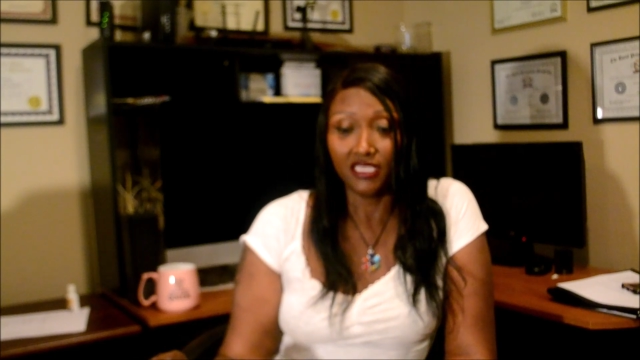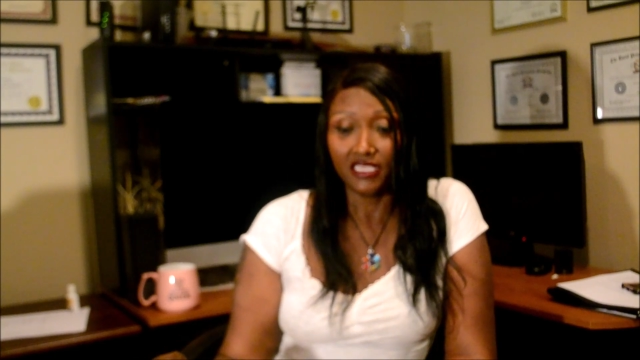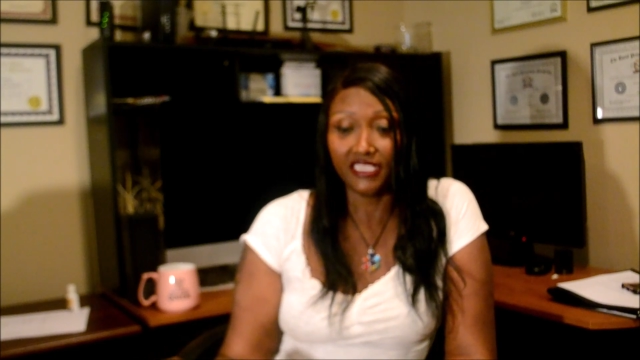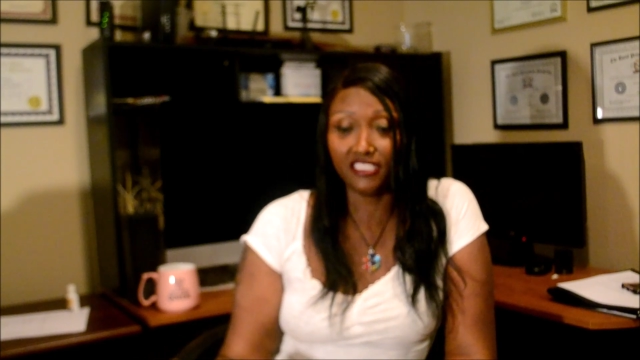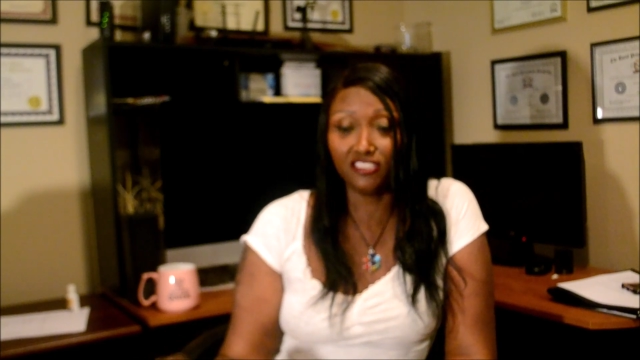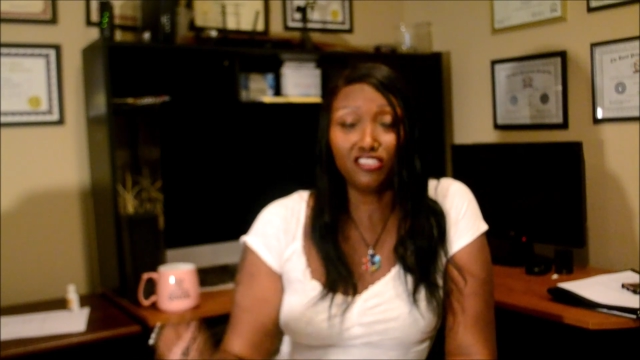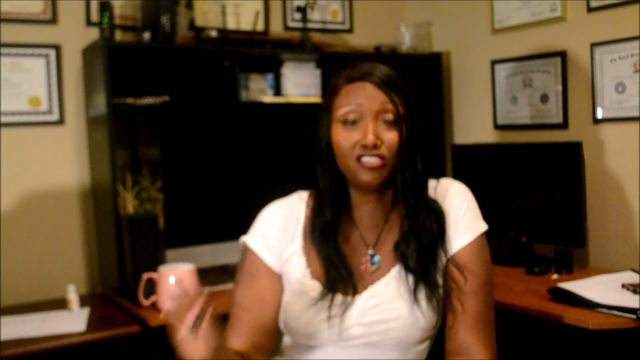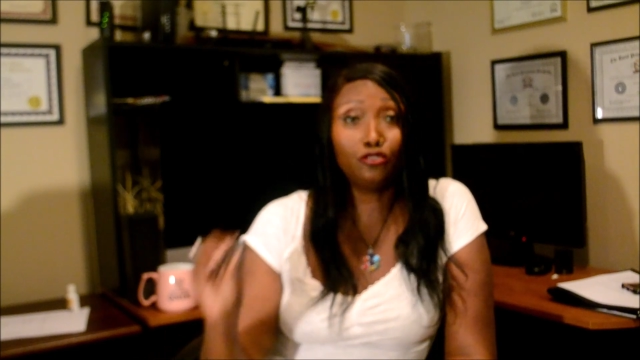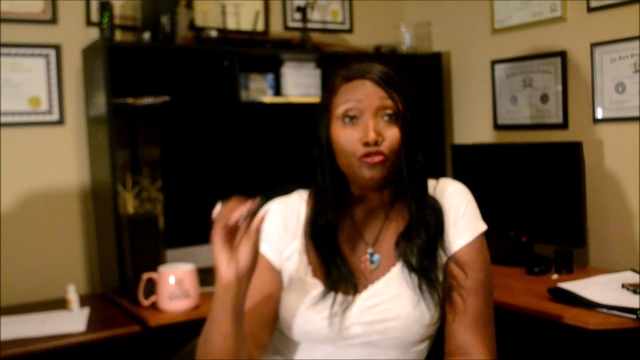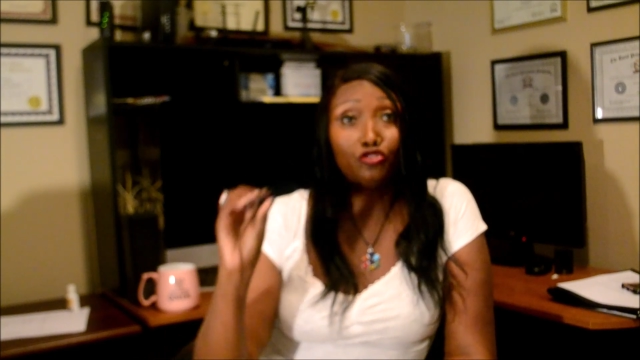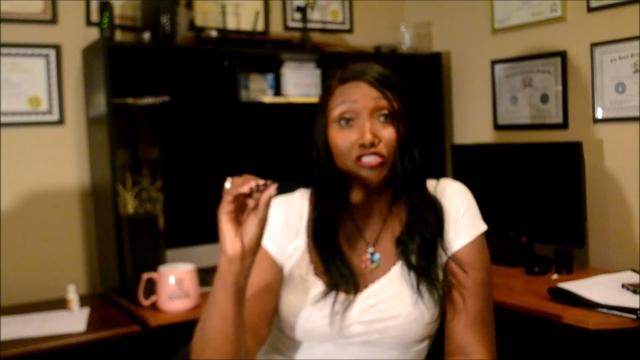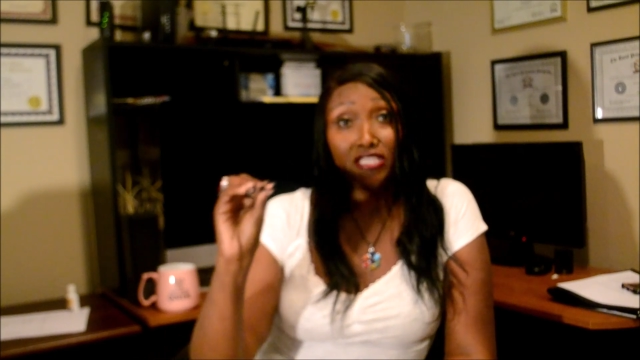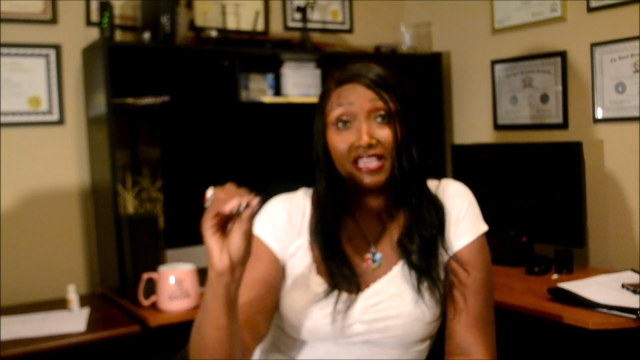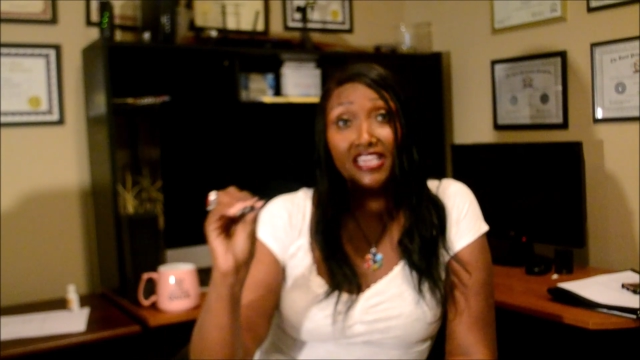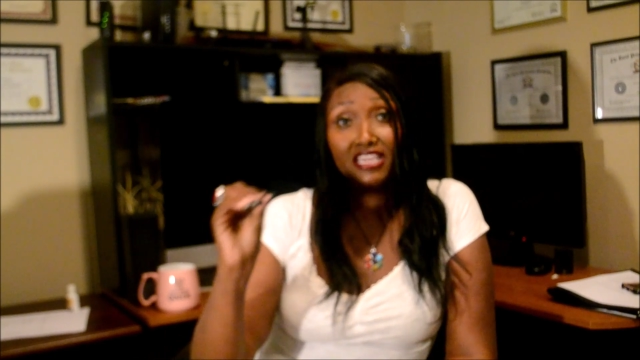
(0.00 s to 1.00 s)
is to
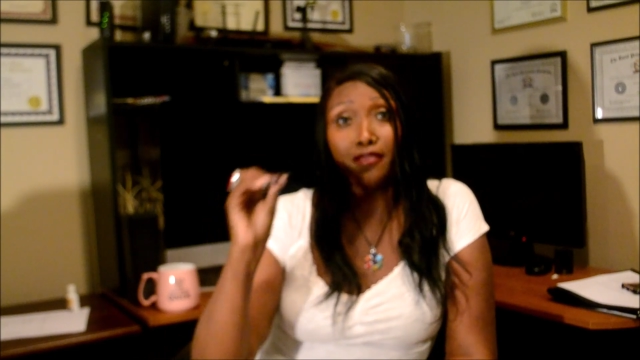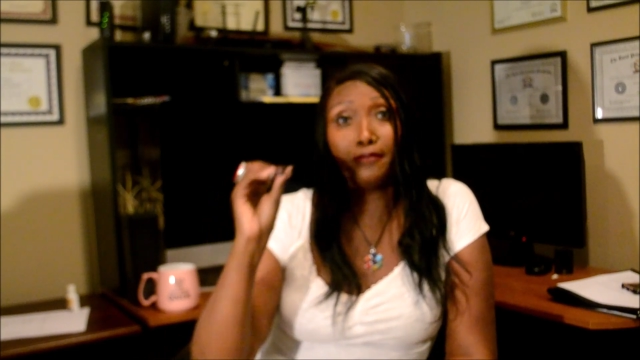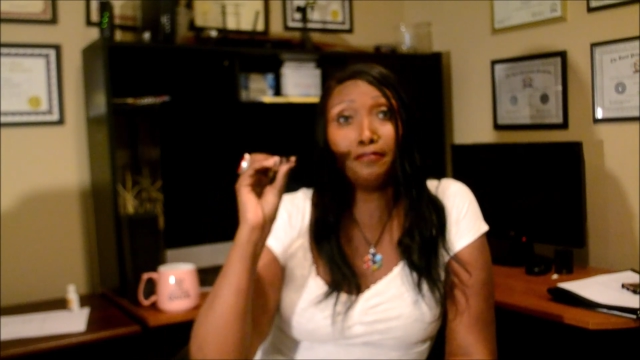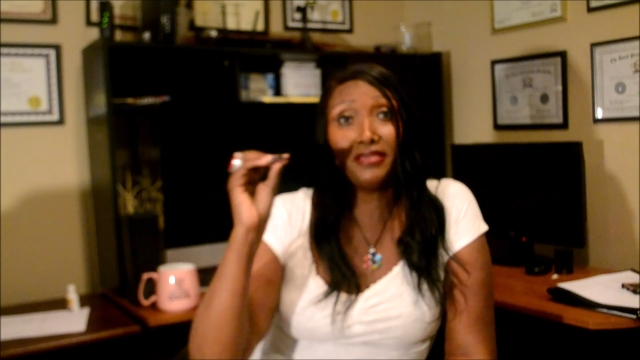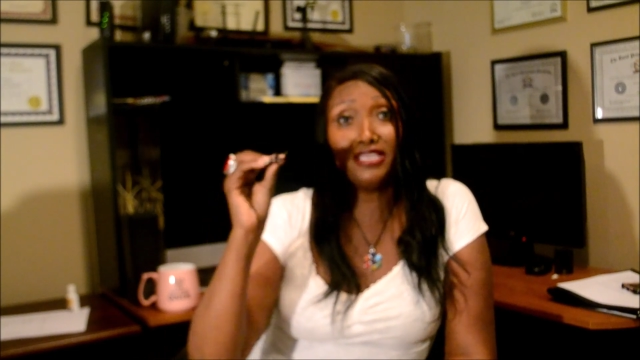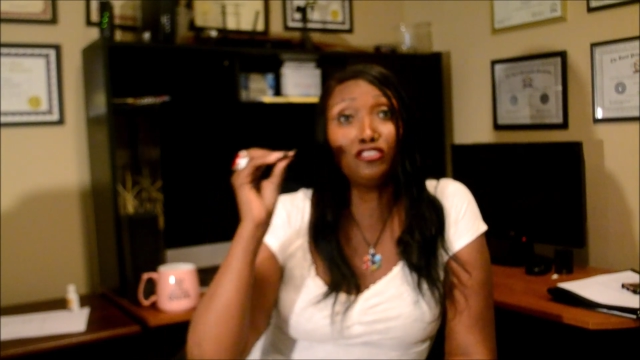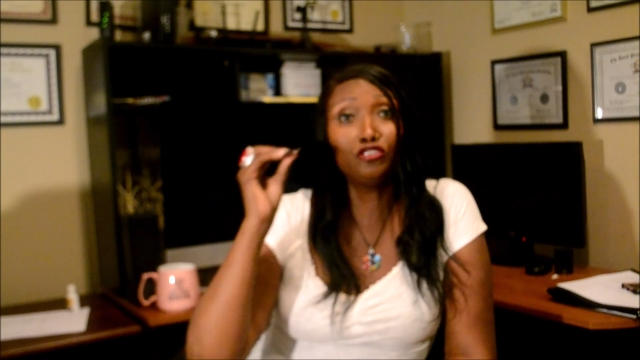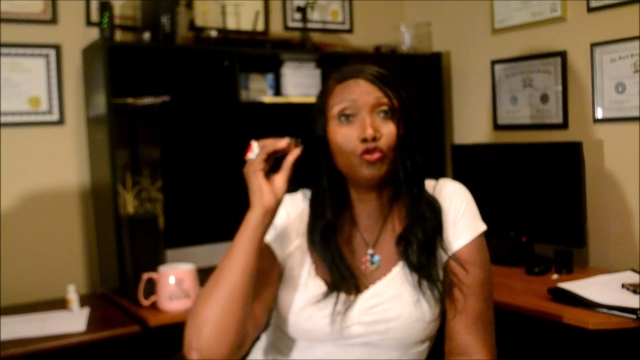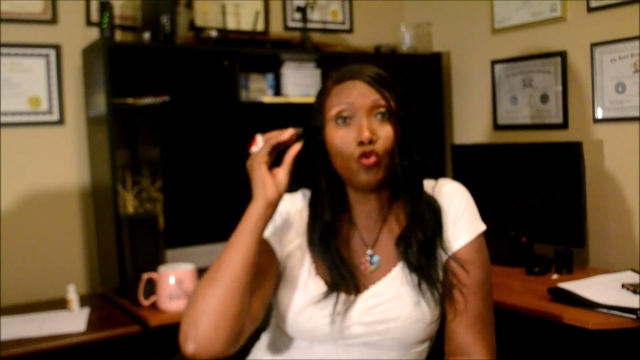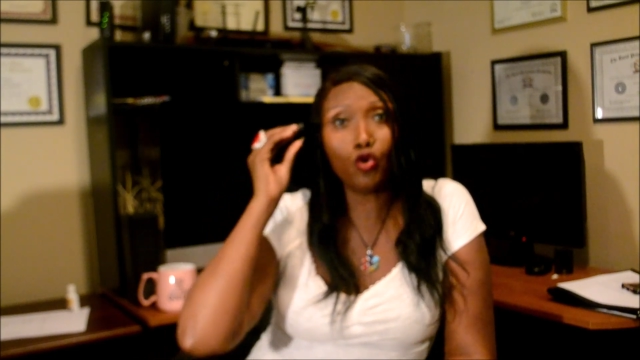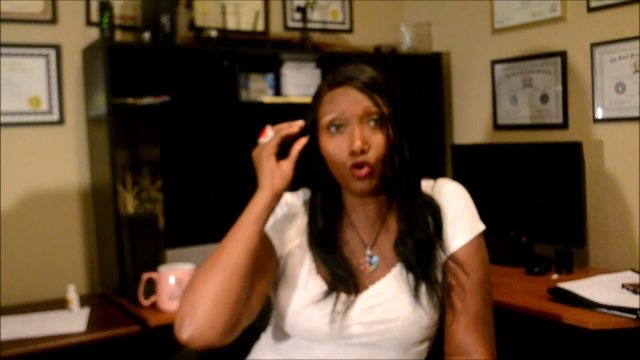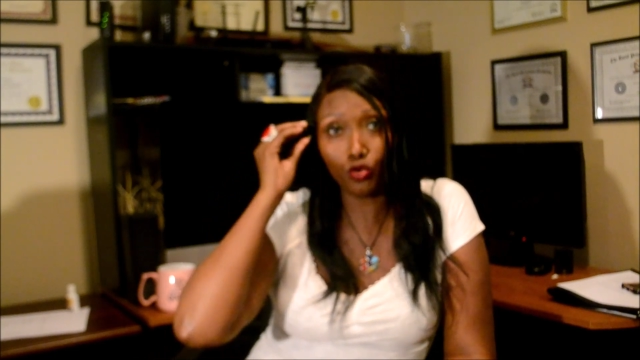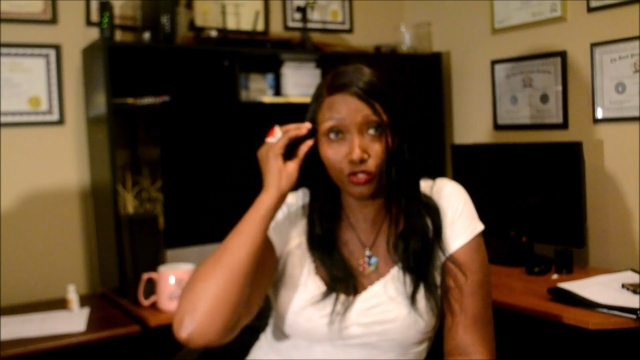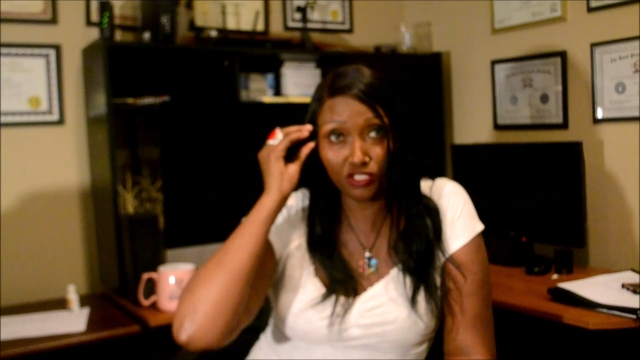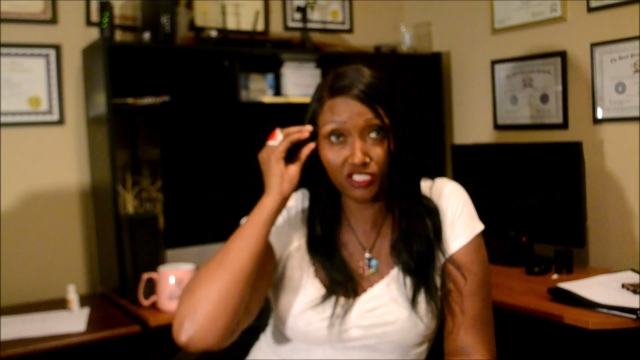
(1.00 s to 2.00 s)
take mental
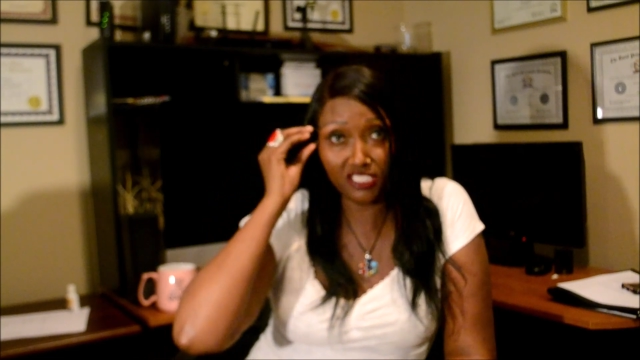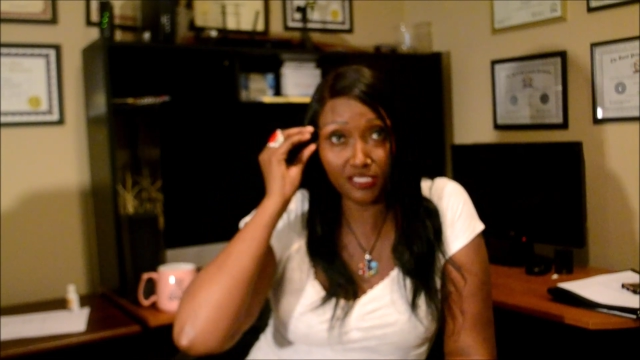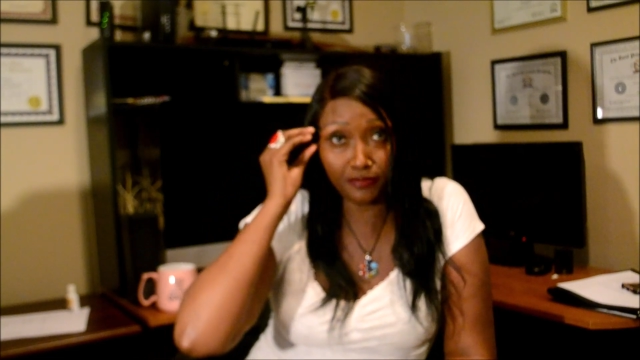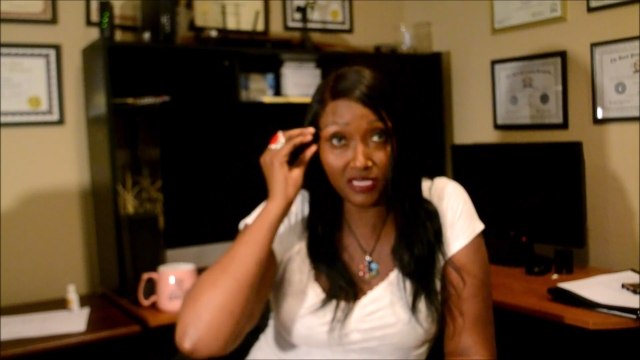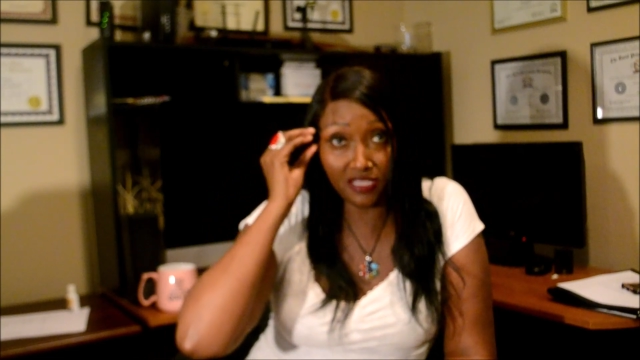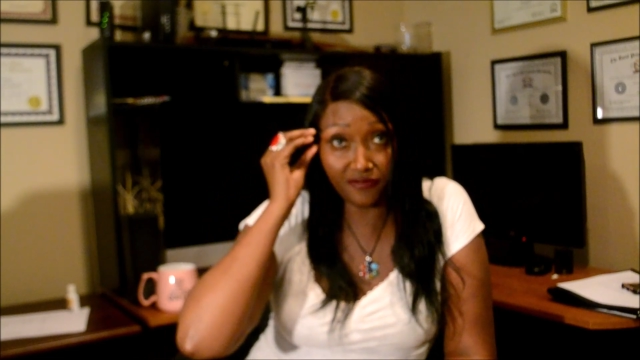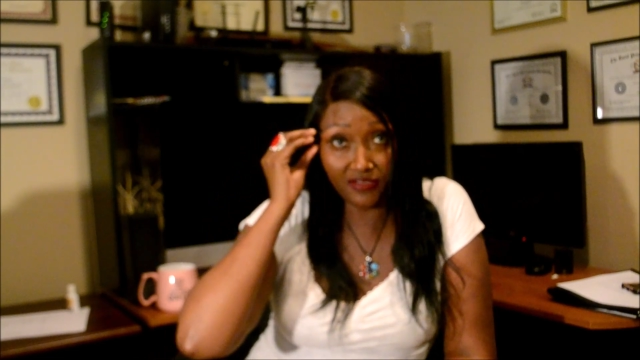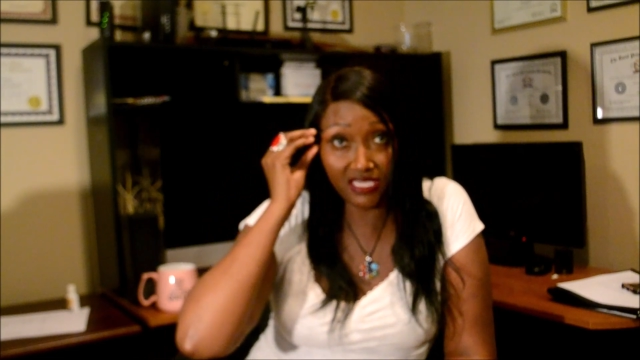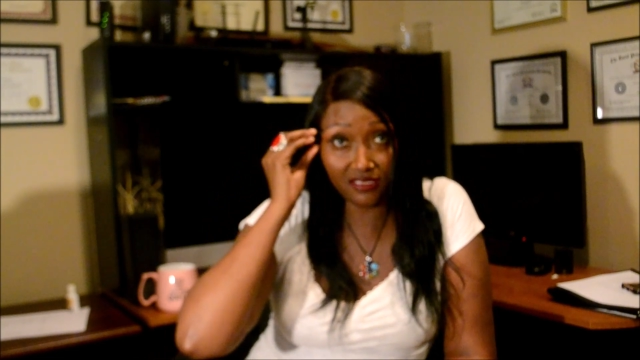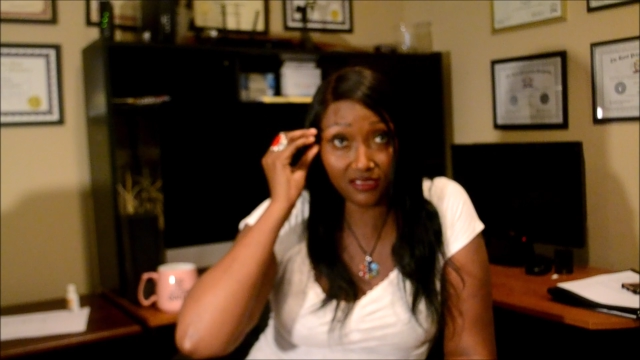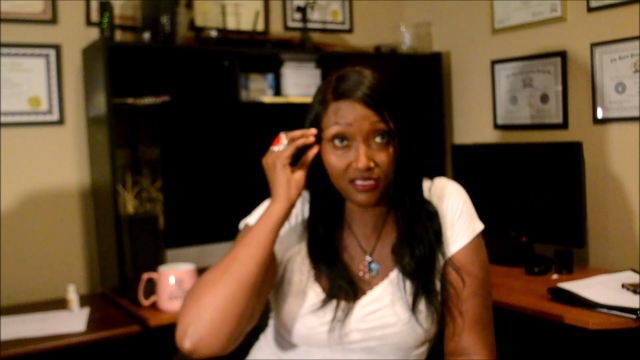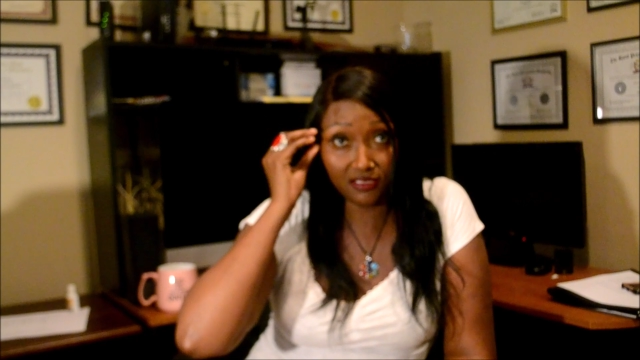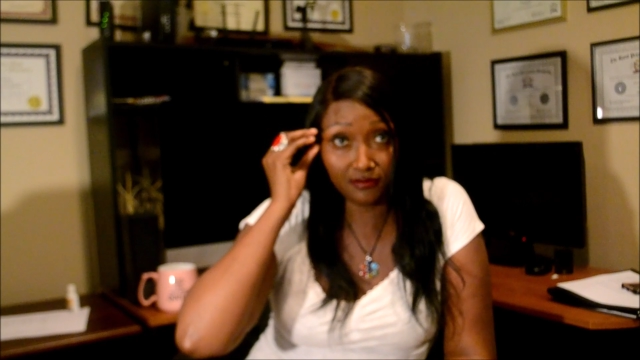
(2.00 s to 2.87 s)
ownership of it.